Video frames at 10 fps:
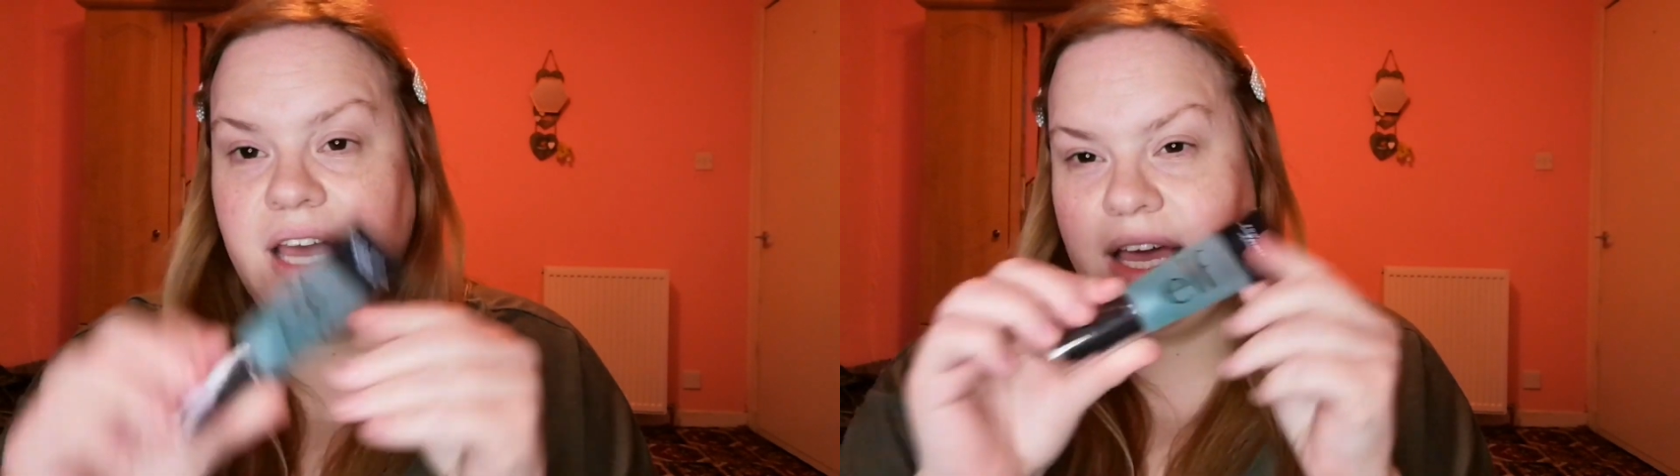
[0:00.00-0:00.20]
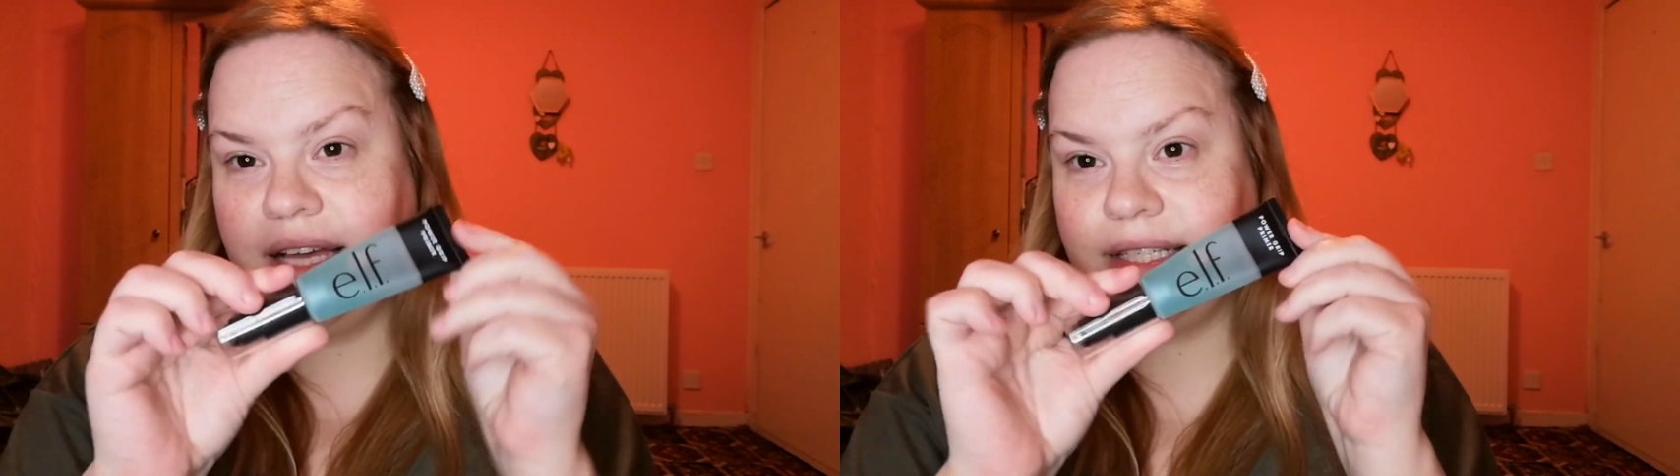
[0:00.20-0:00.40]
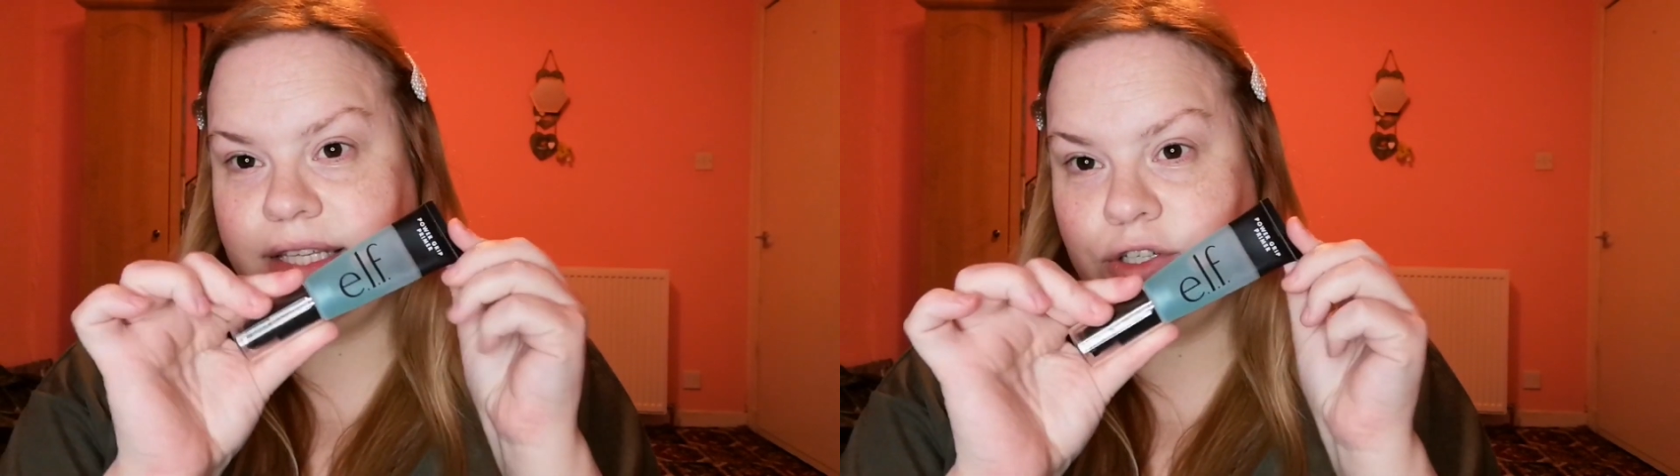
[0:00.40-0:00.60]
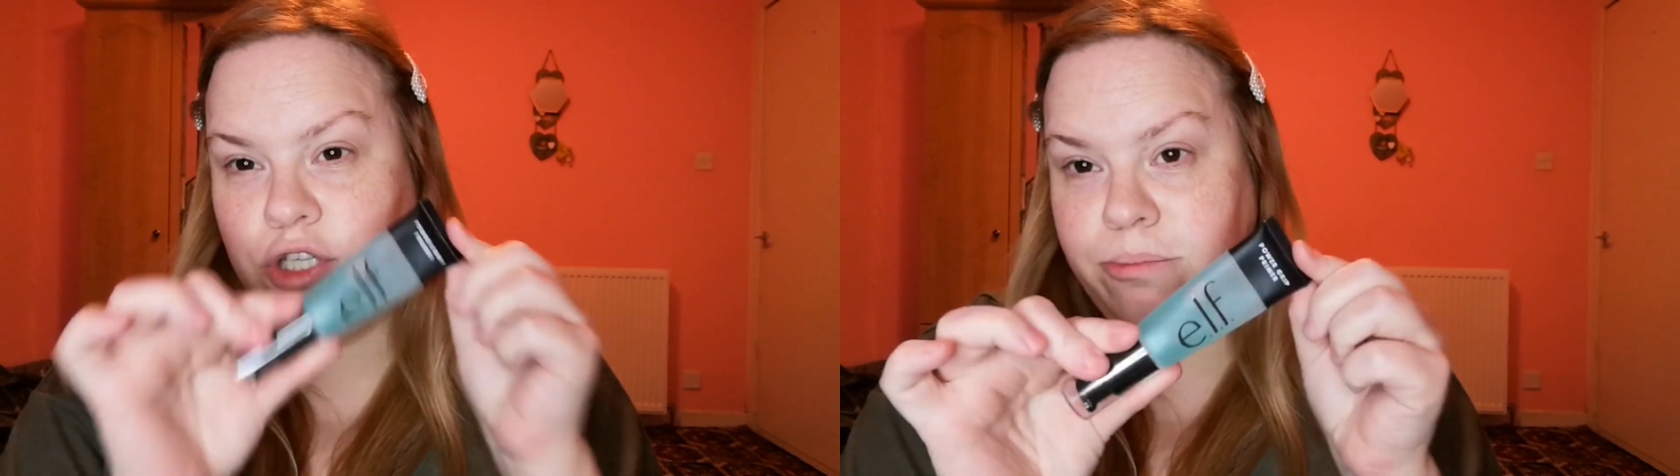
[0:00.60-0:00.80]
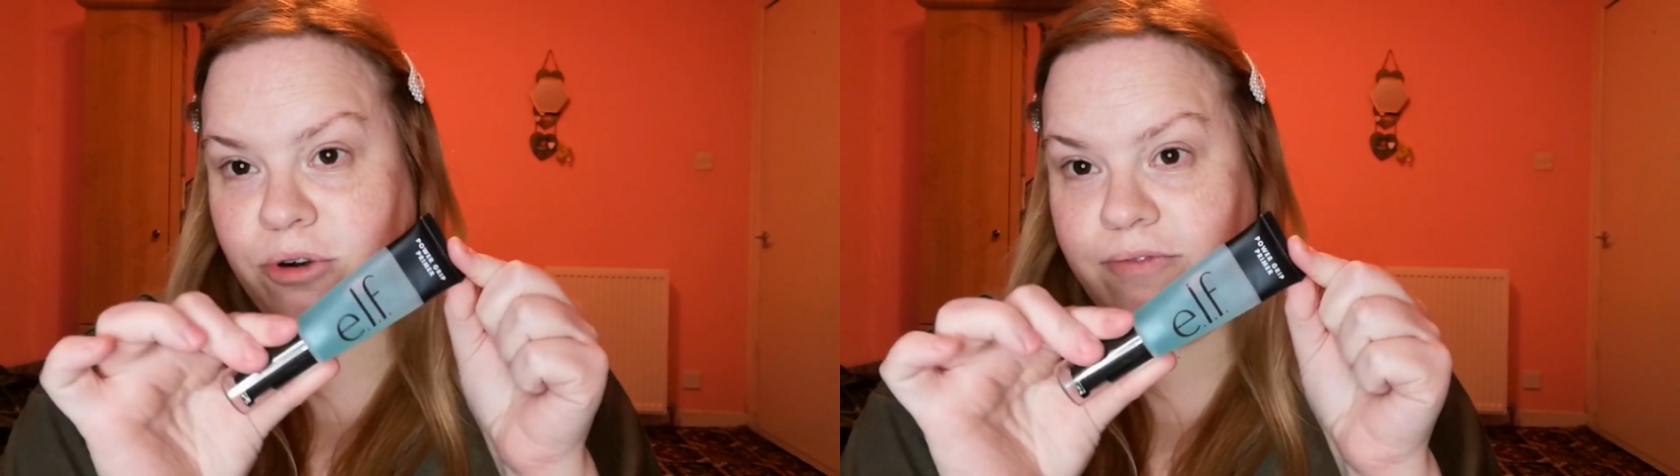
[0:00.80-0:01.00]
It is the
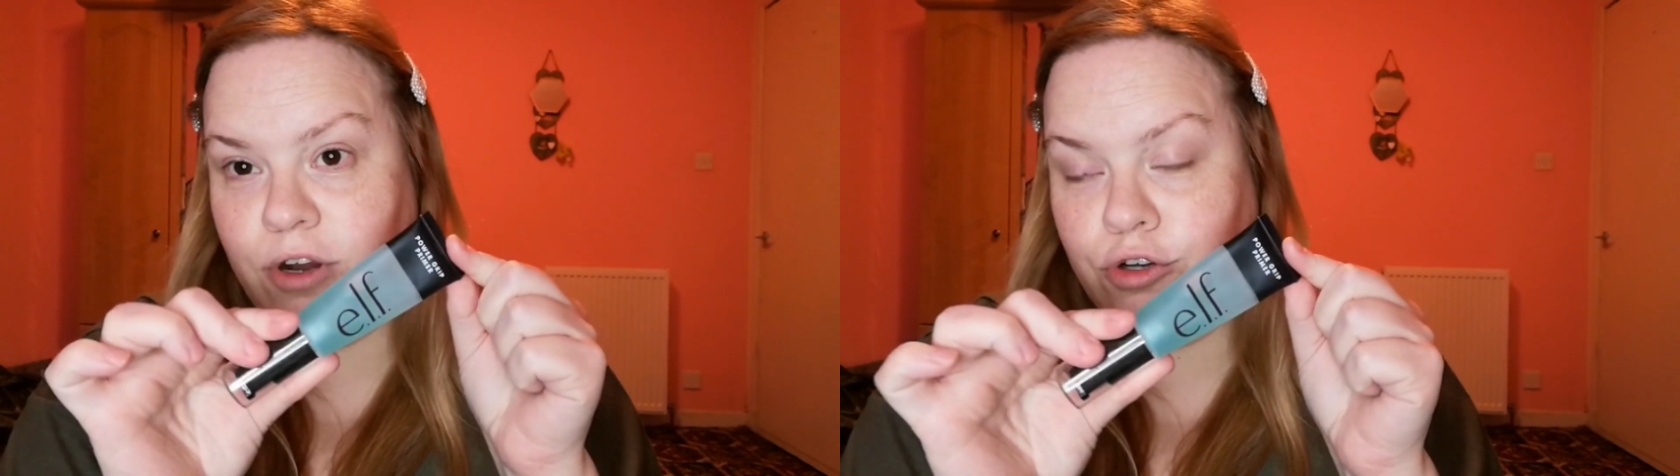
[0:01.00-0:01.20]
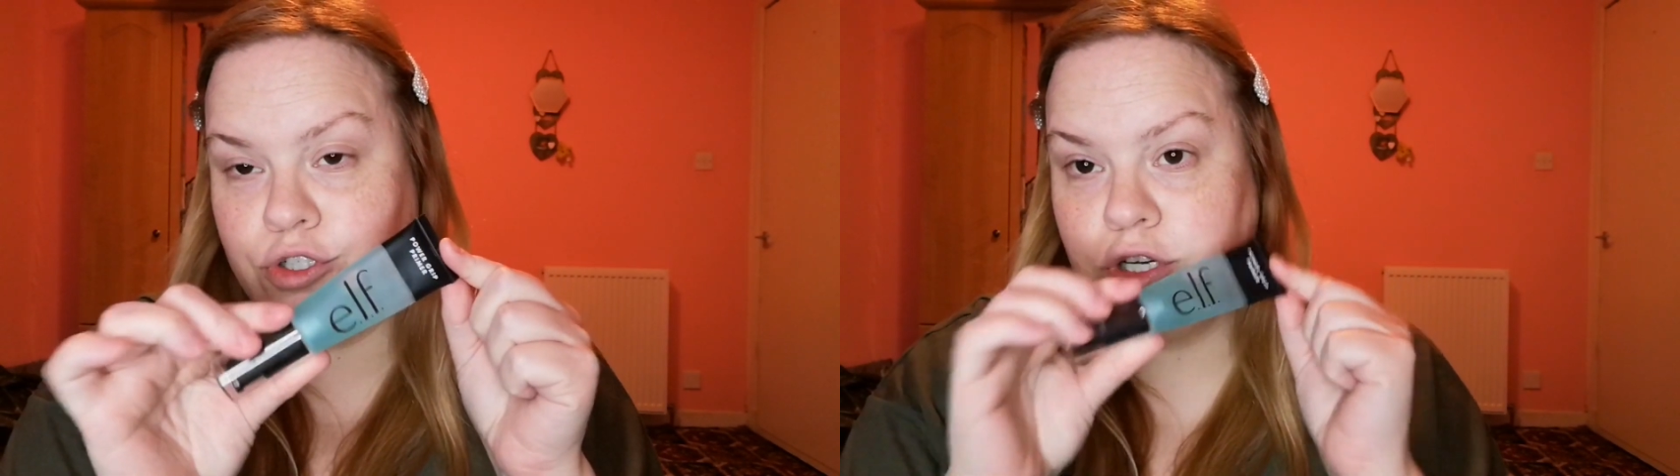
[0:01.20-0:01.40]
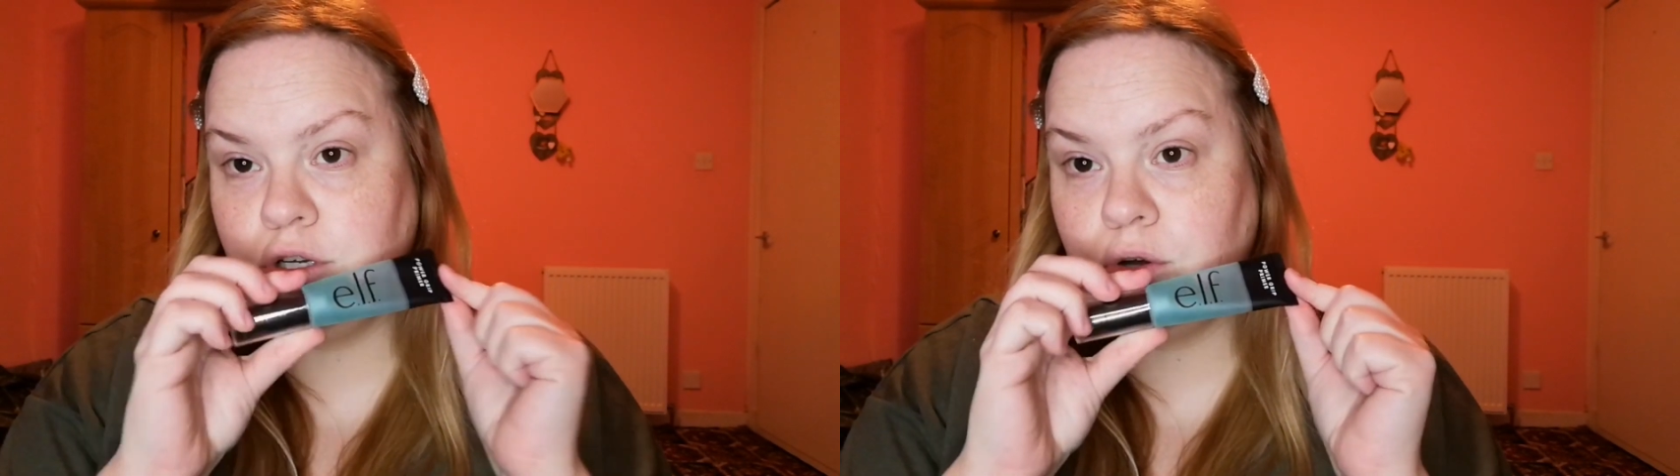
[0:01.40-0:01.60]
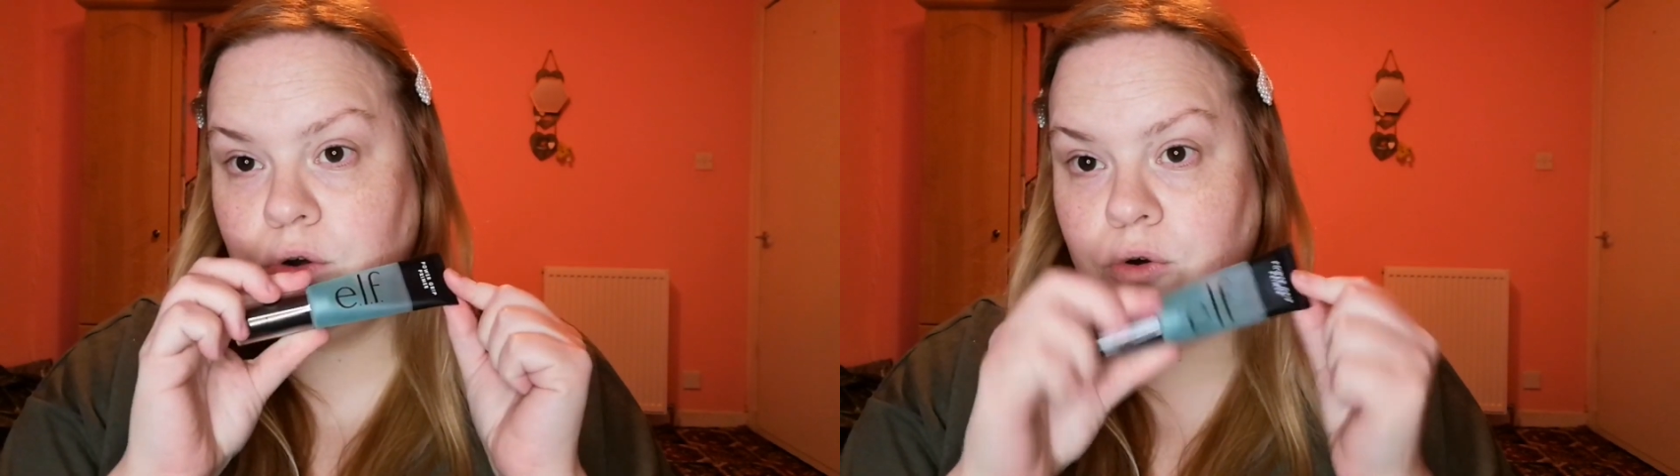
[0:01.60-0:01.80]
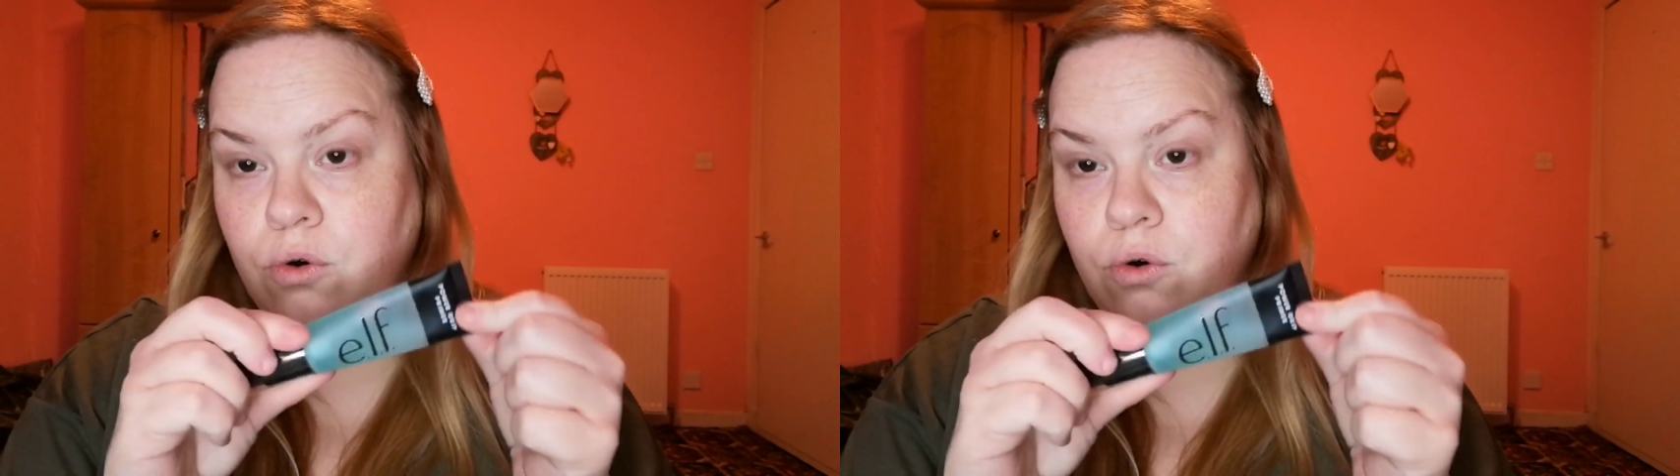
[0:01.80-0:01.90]
cheaper version